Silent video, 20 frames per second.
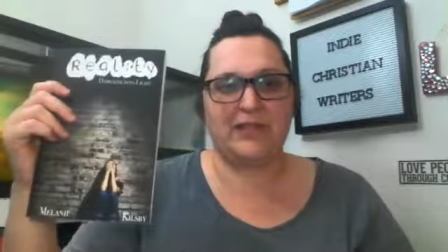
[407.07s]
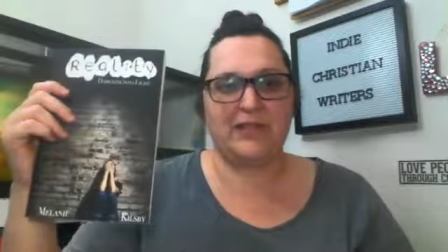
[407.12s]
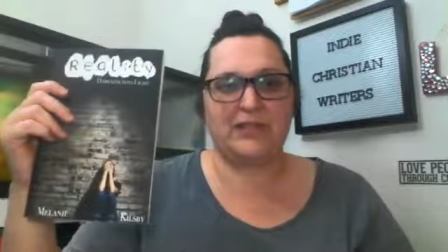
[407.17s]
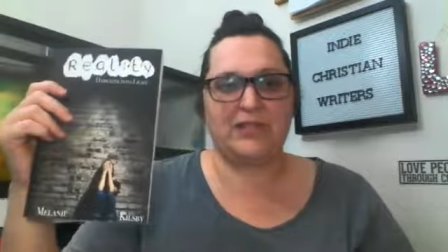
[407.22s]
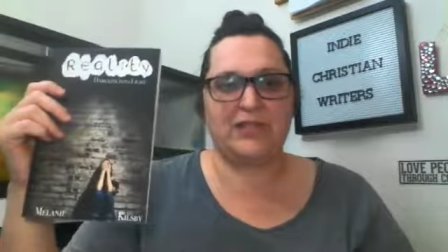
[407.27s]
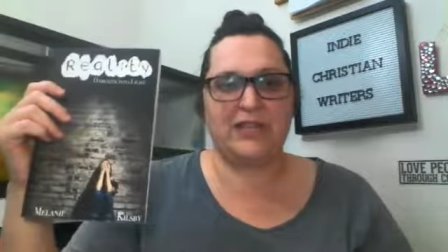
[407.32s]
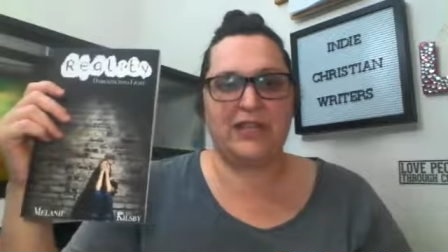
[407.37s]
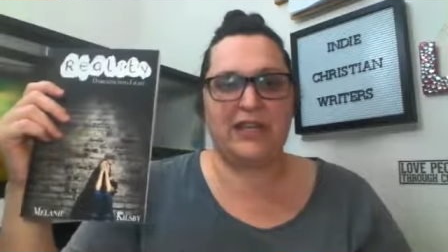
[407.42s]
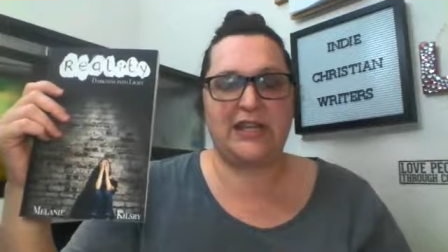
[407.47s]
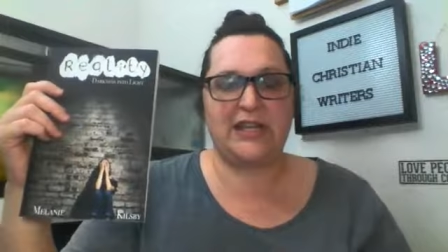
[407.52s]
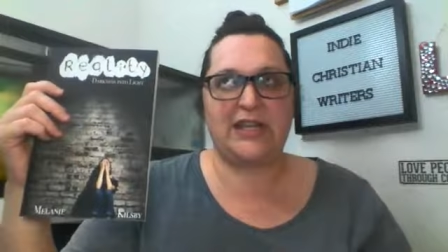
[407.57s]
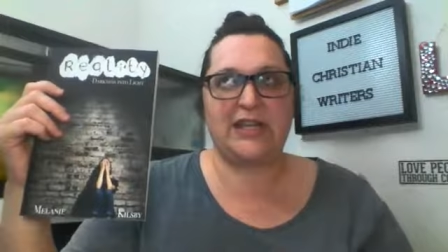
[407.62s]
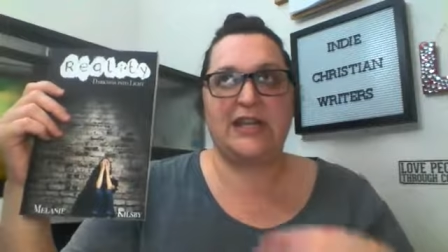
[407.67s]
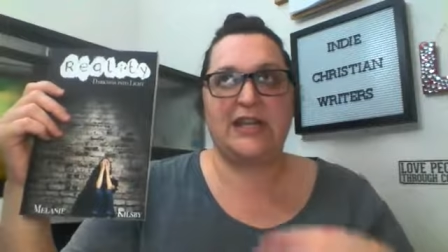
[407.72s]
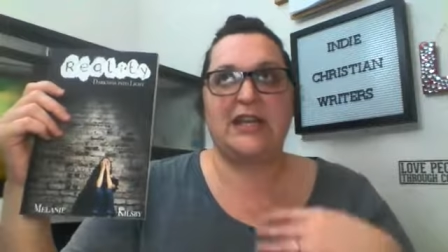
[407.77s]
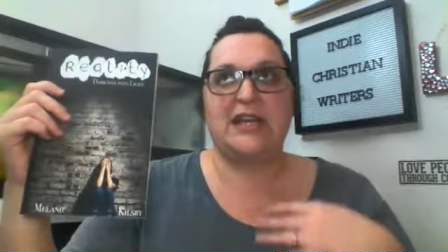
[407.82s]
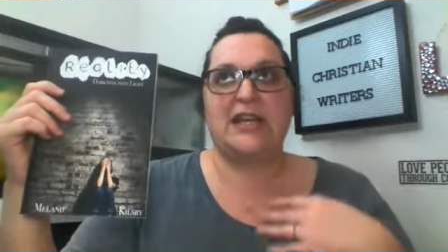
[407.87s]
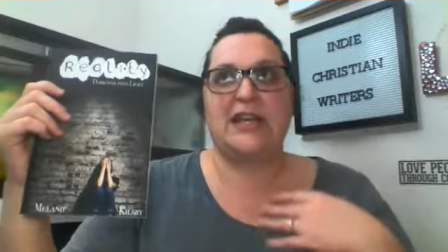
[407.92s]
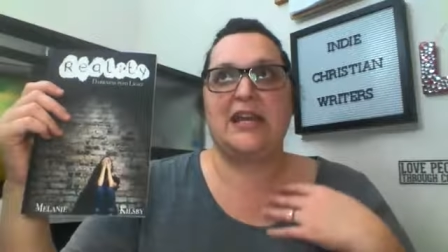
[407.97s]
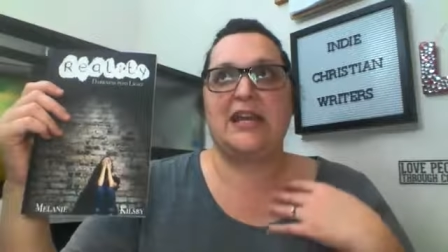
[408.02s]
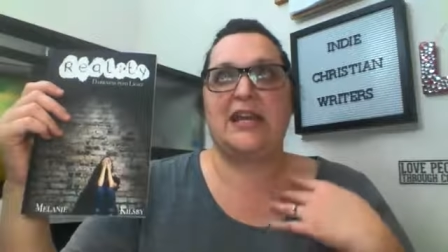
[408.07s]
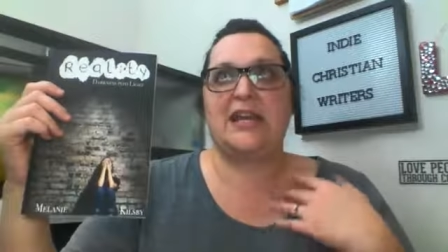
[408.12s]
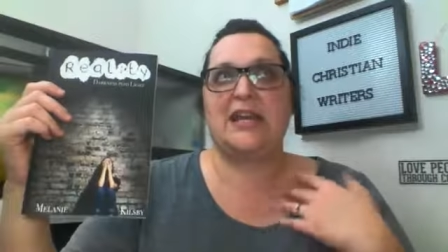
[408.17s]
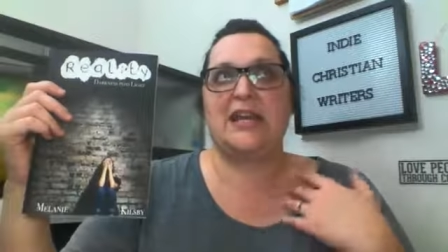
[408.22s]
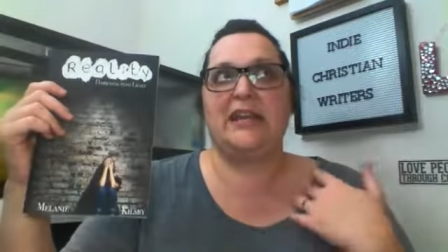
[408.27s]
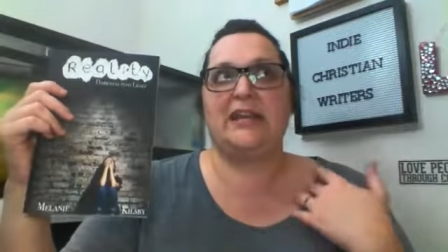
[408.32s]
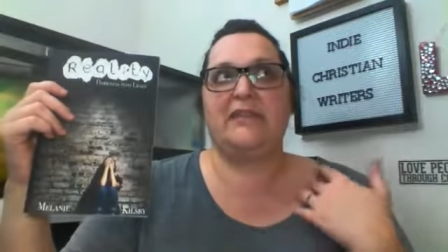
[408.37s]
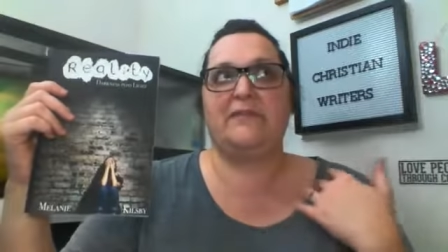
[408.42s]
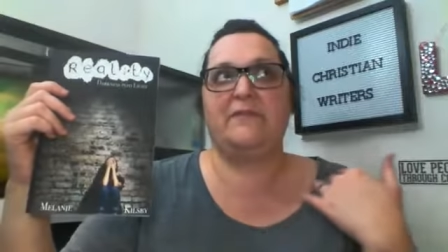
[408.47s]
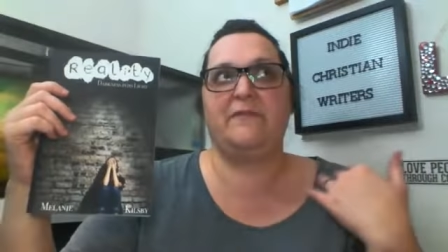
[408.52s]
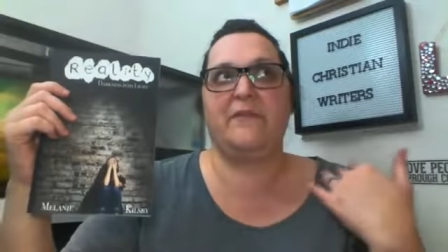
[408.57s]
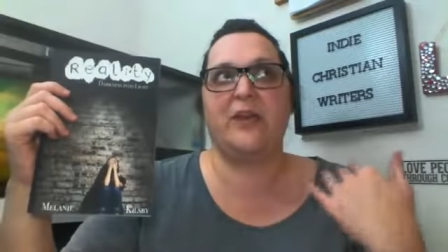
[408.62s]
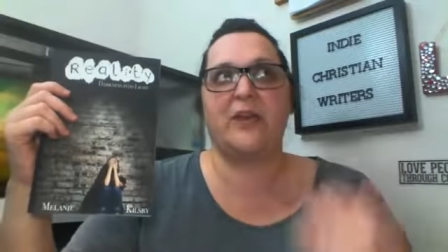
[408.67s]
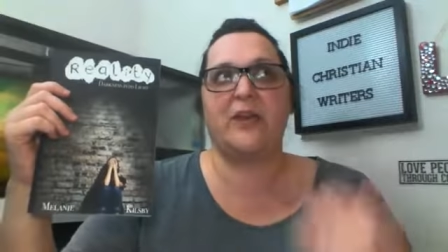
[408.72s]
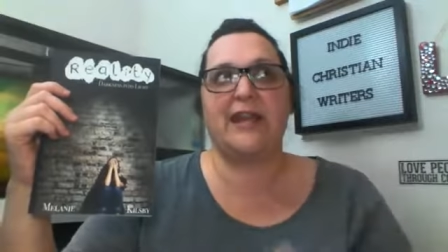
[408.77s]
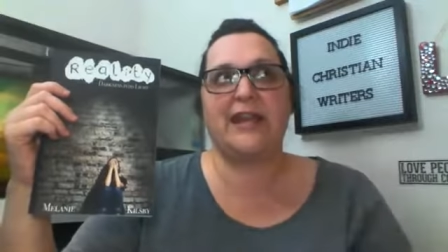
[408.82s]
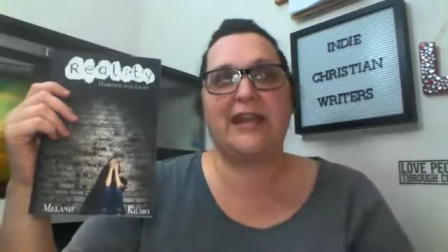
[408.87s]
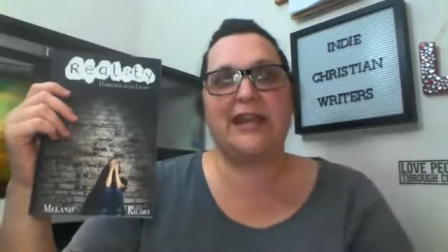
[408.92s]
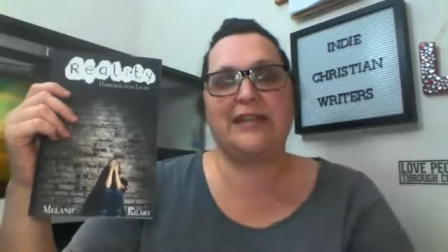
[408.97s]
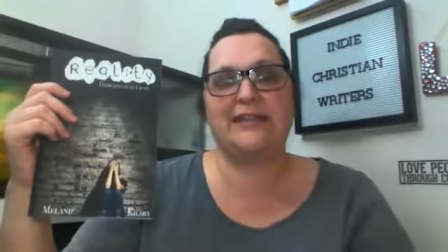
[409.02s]
she is
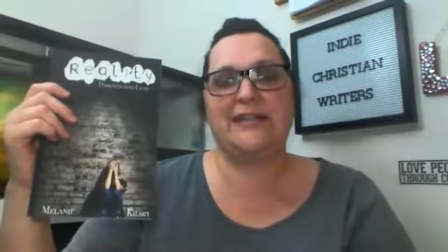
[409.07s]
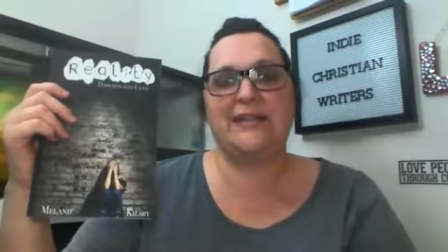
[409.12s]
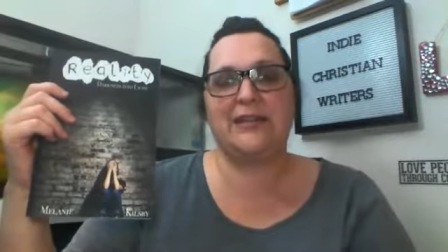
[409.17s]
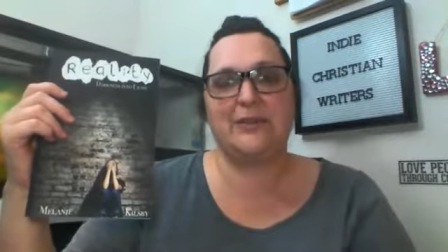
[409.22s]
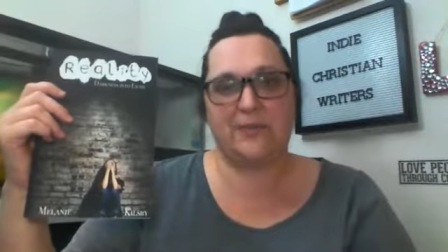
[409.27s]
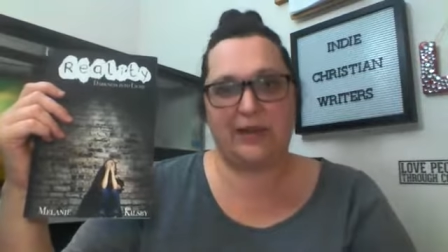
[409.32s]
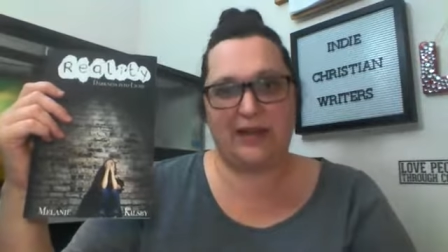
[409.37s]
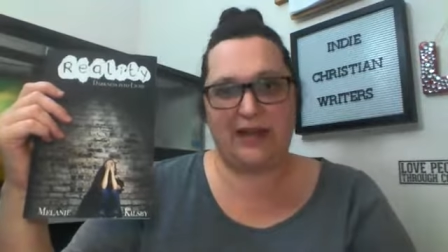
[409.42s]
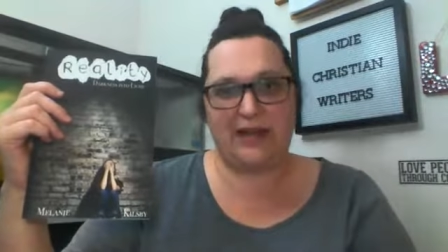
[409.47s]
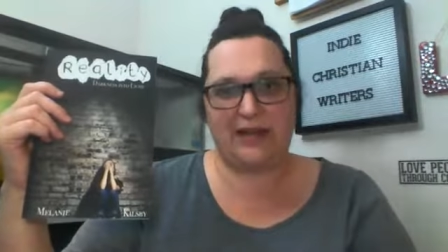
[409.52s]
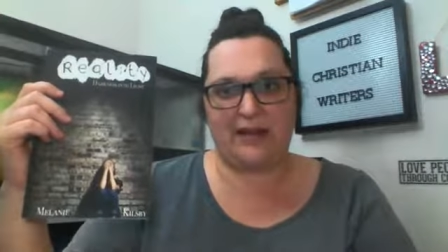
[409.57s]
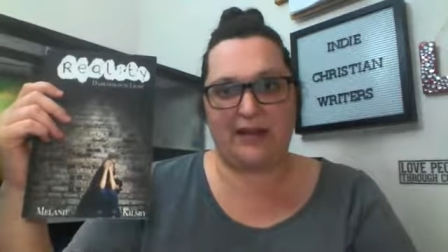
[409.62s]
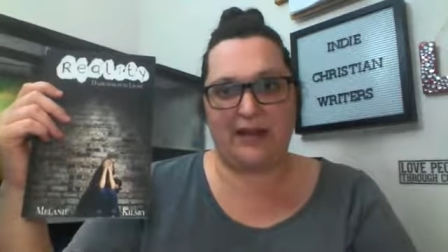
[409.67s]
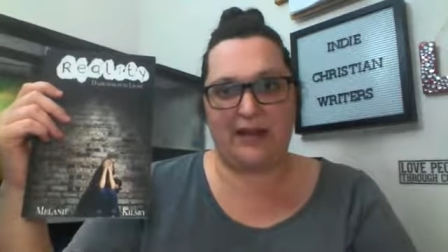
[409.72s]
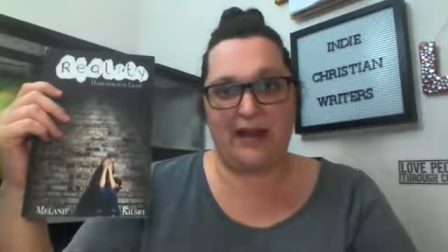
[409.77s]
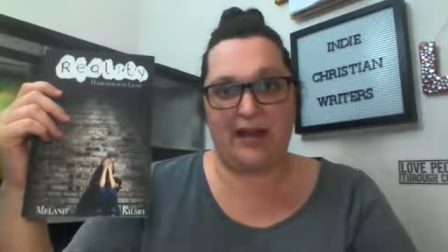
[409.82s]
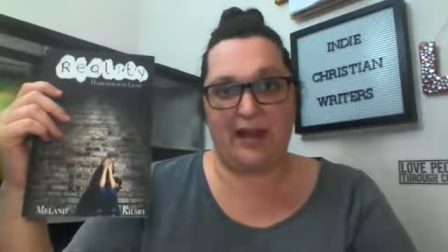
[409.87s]
very easy to read